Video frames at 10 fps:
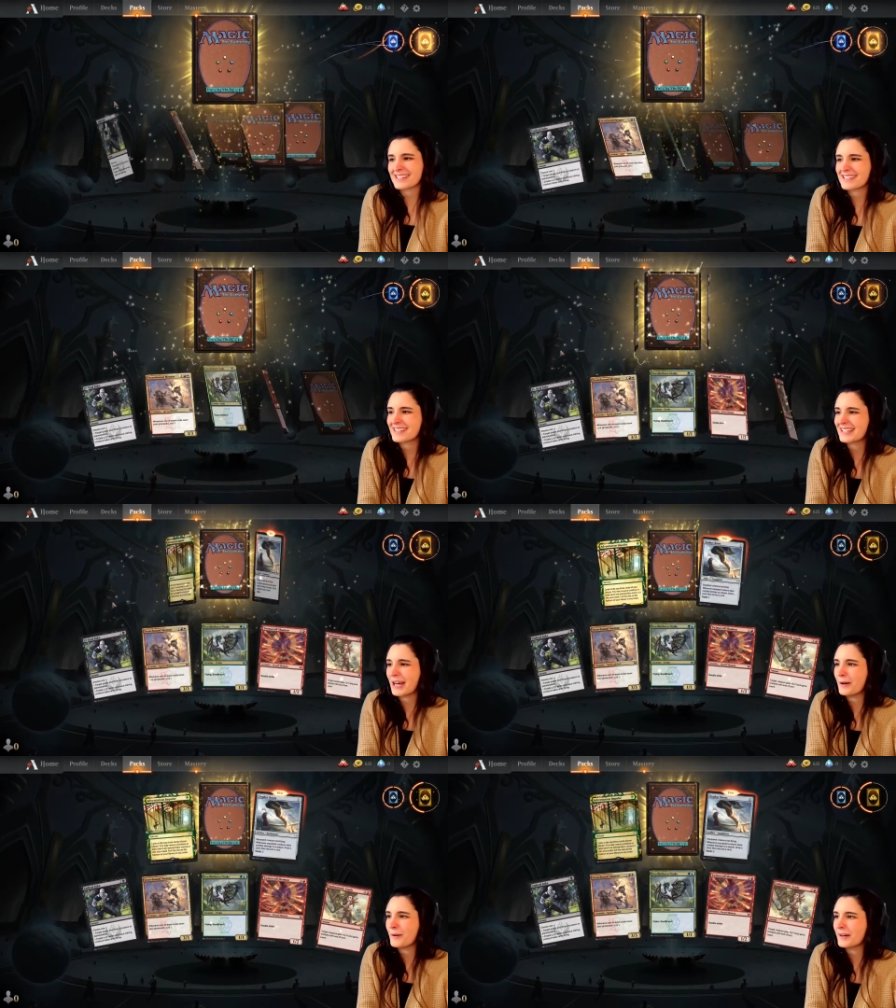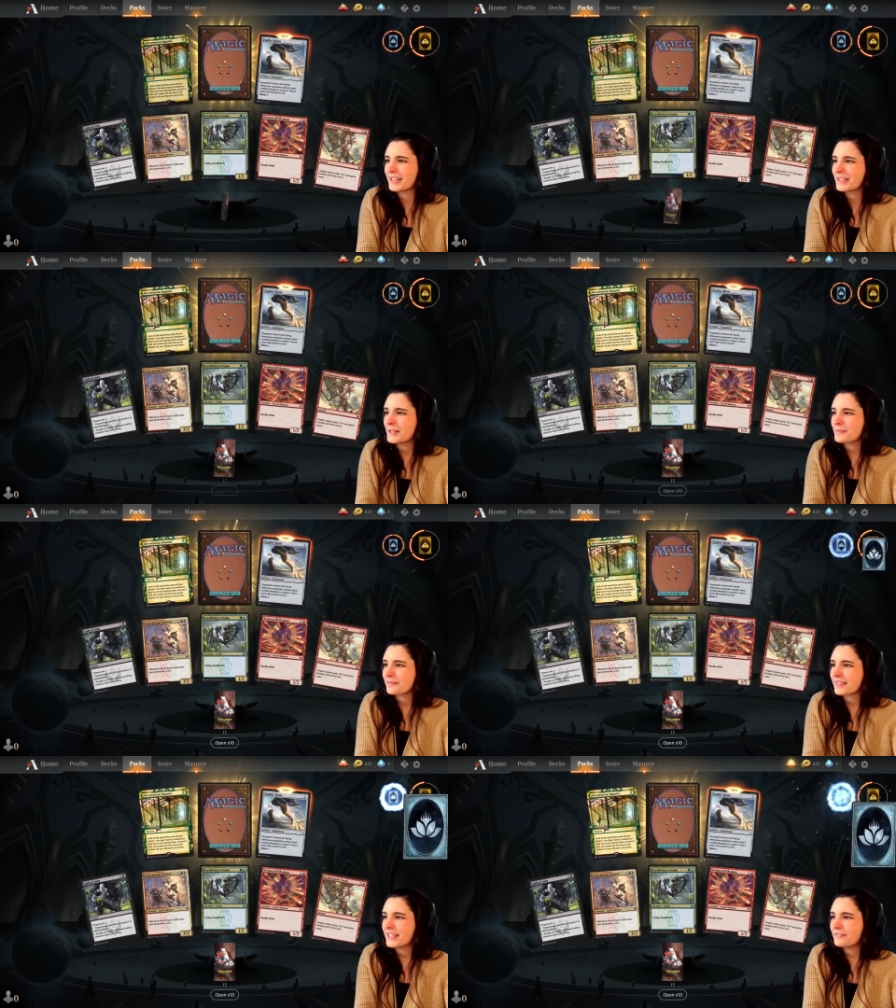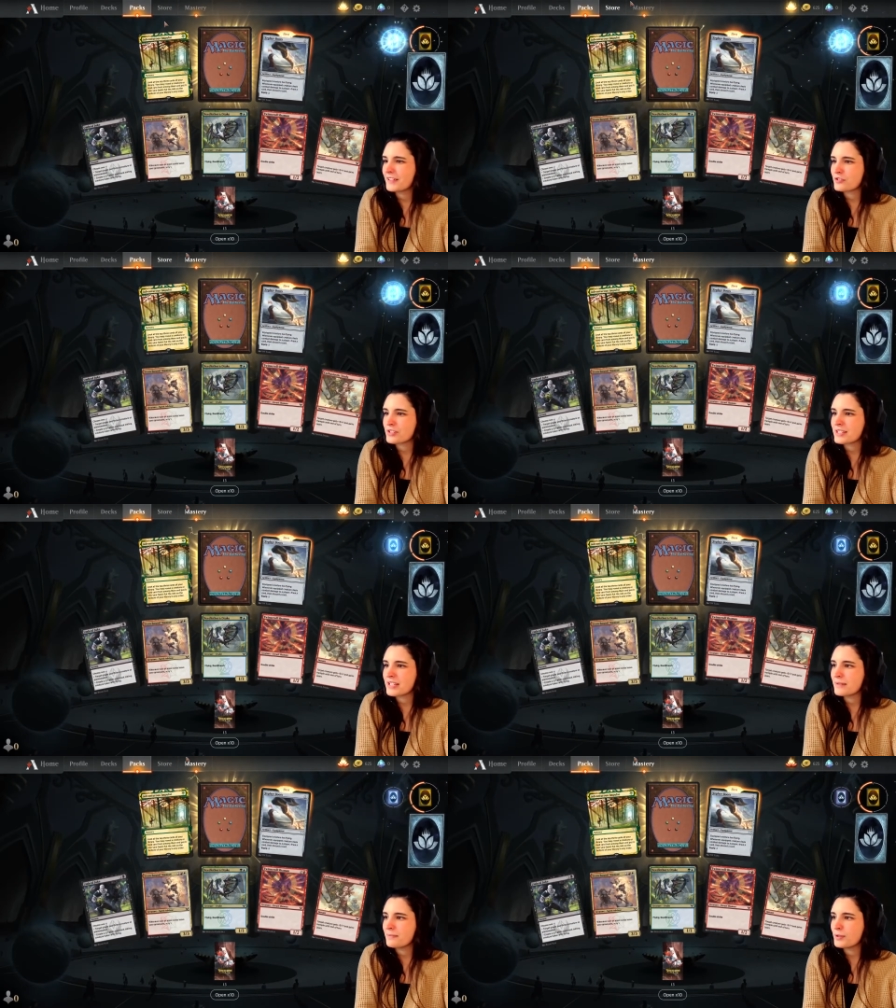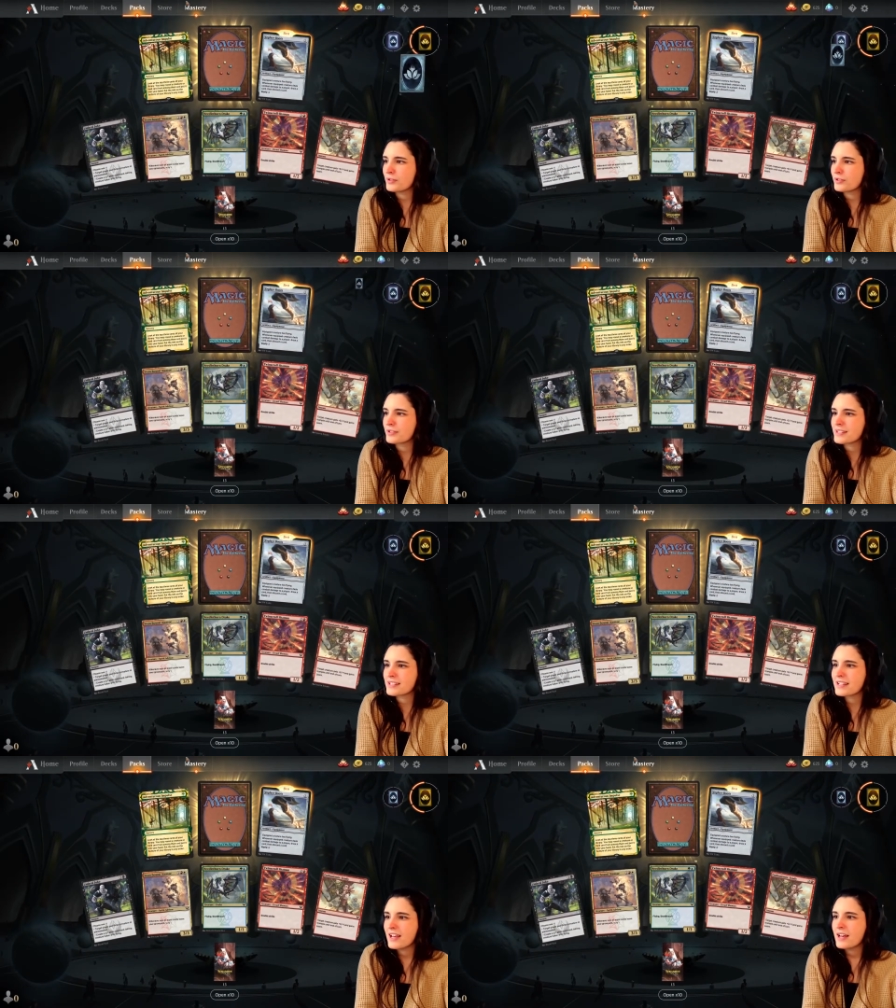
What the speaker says: to go. Adventurous Impulse.